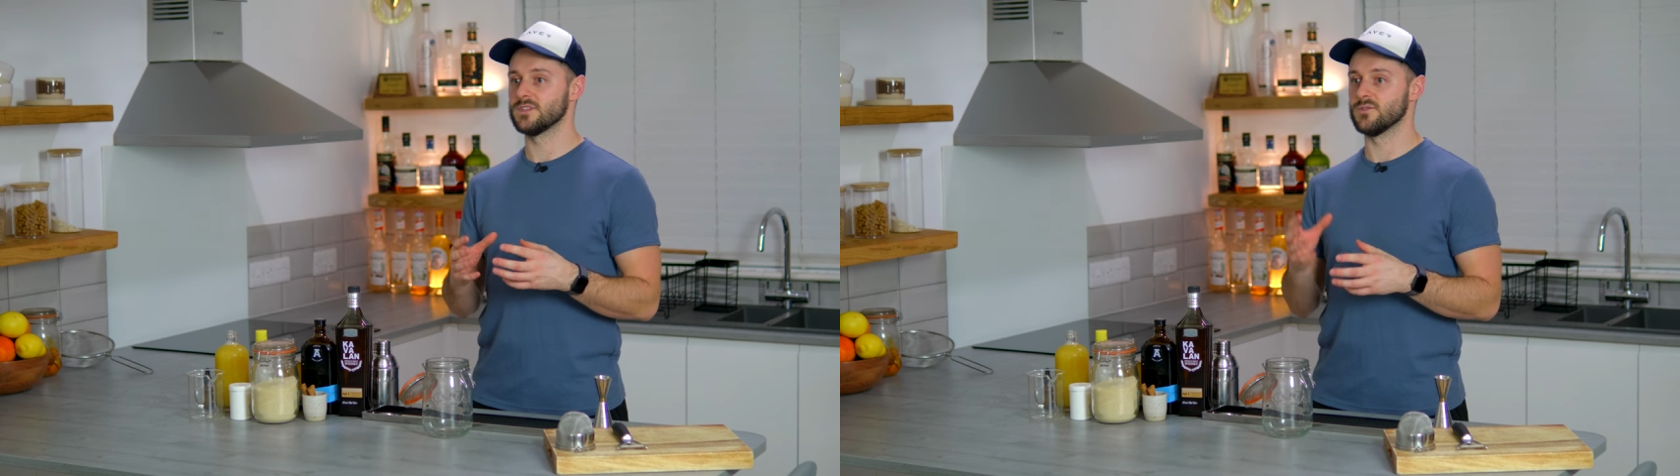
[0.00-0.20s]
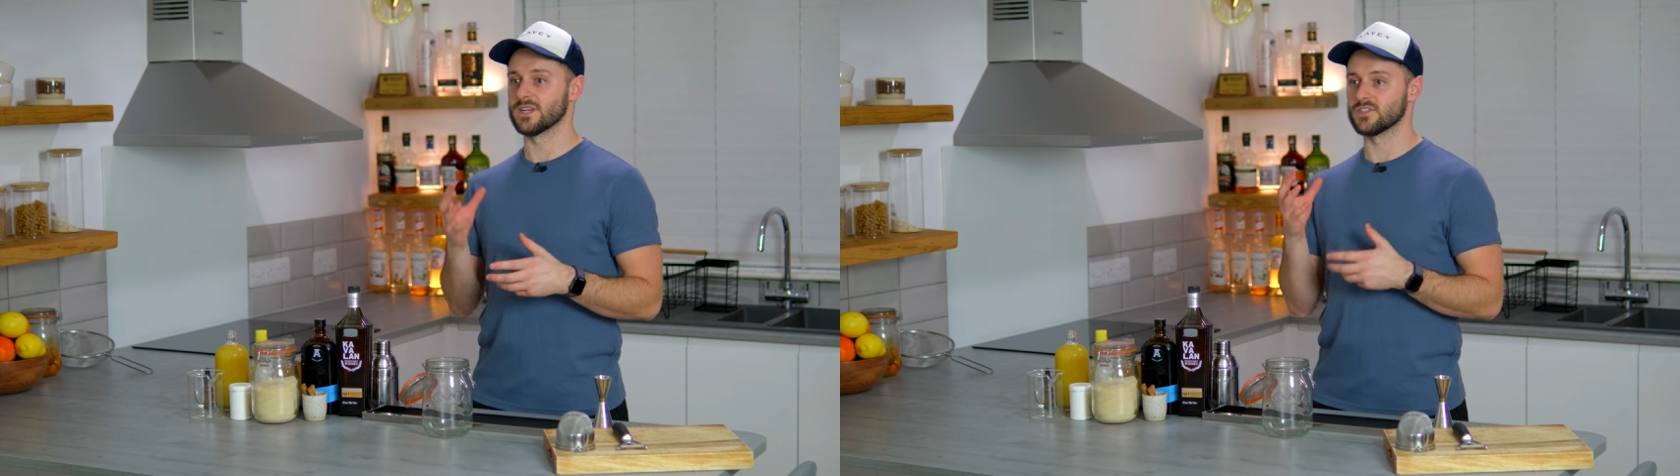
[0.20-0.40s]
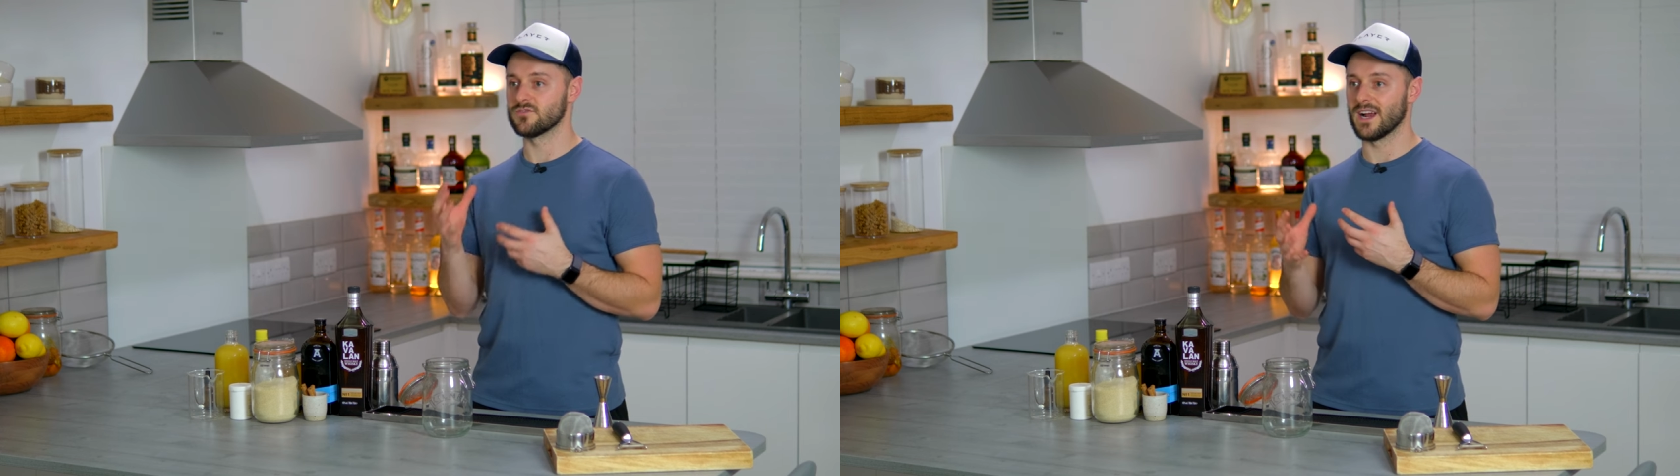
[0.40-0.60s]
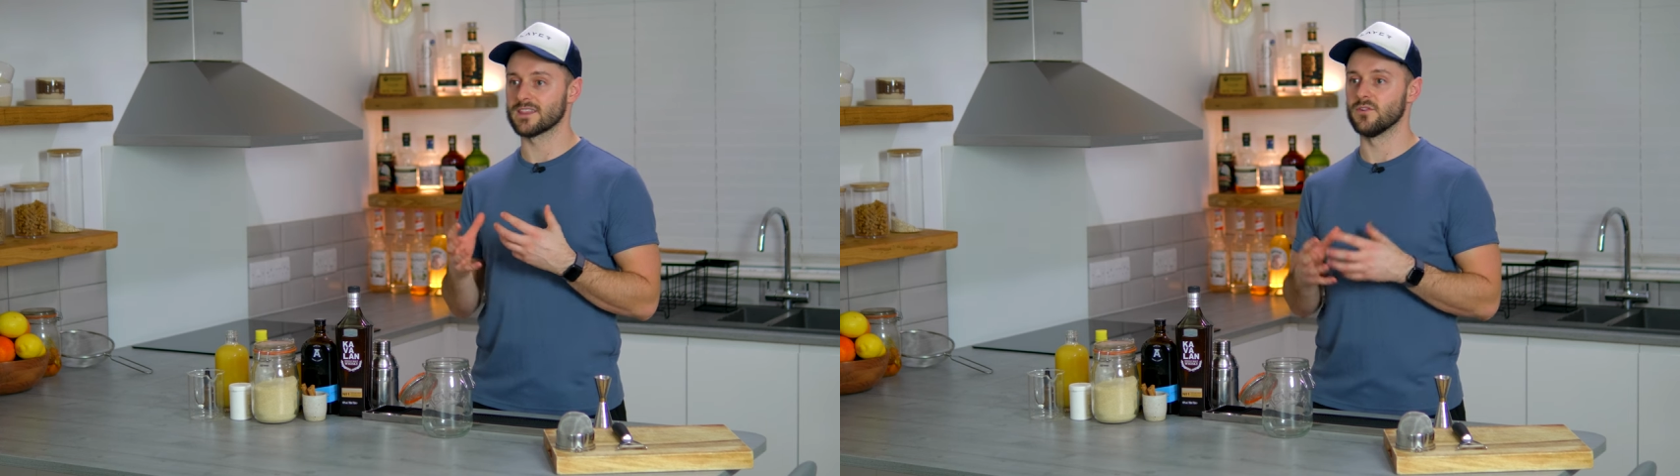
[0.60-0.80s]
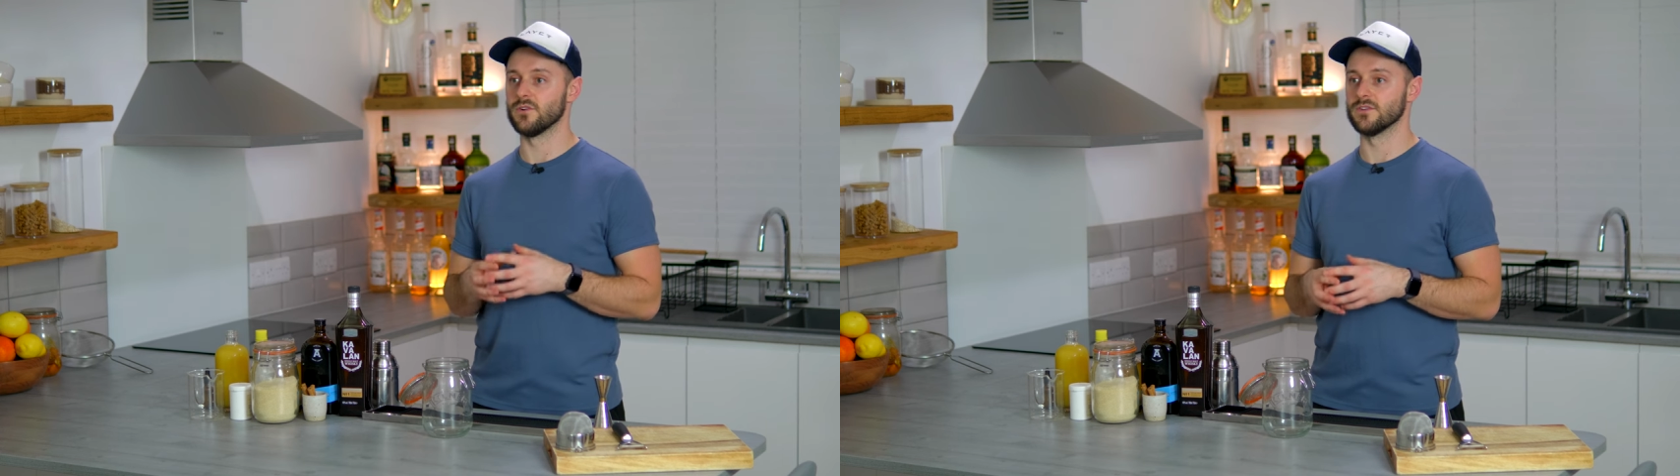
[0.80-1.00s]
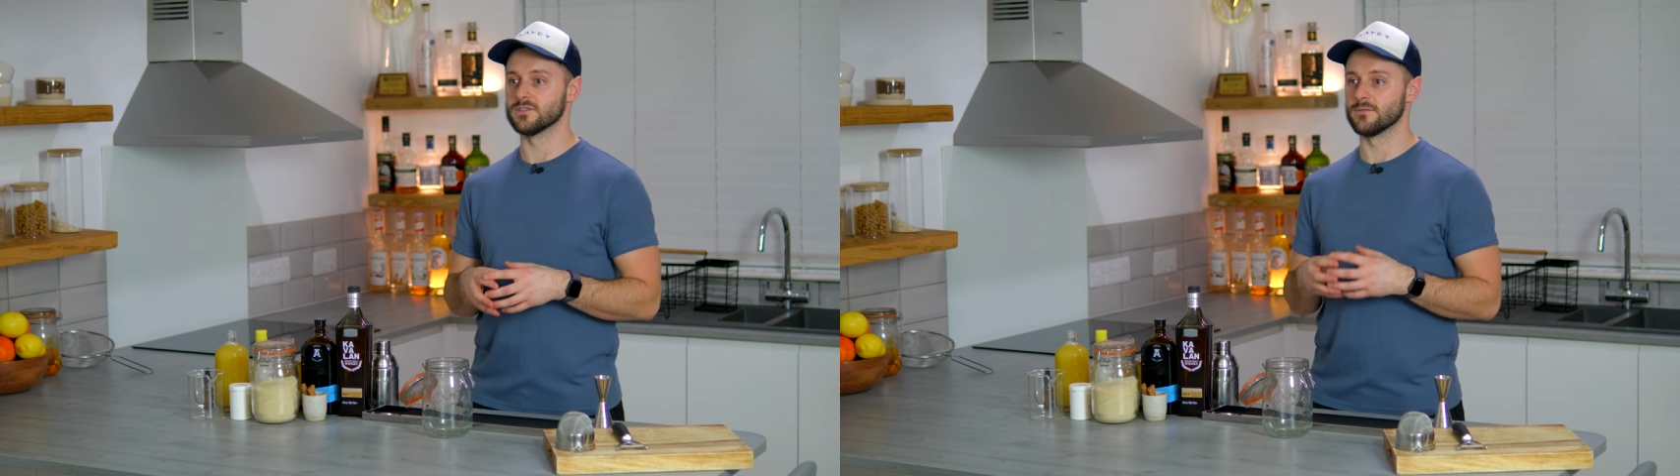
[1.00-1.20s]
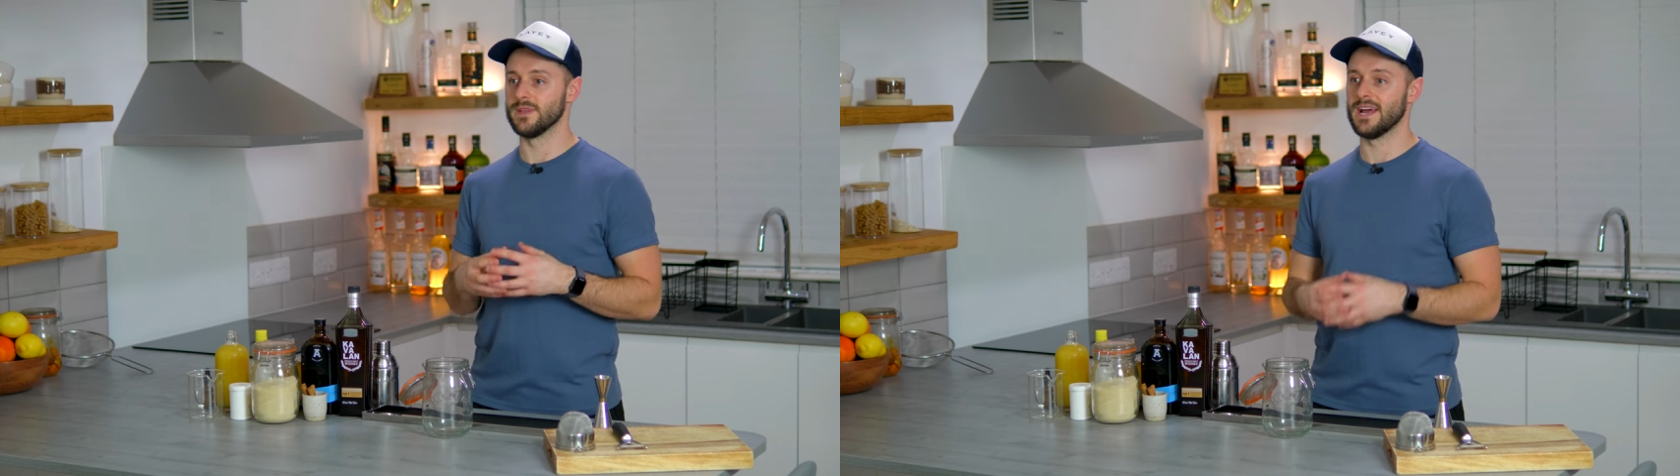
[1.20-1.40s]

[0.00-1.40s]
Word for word: to extract the oils from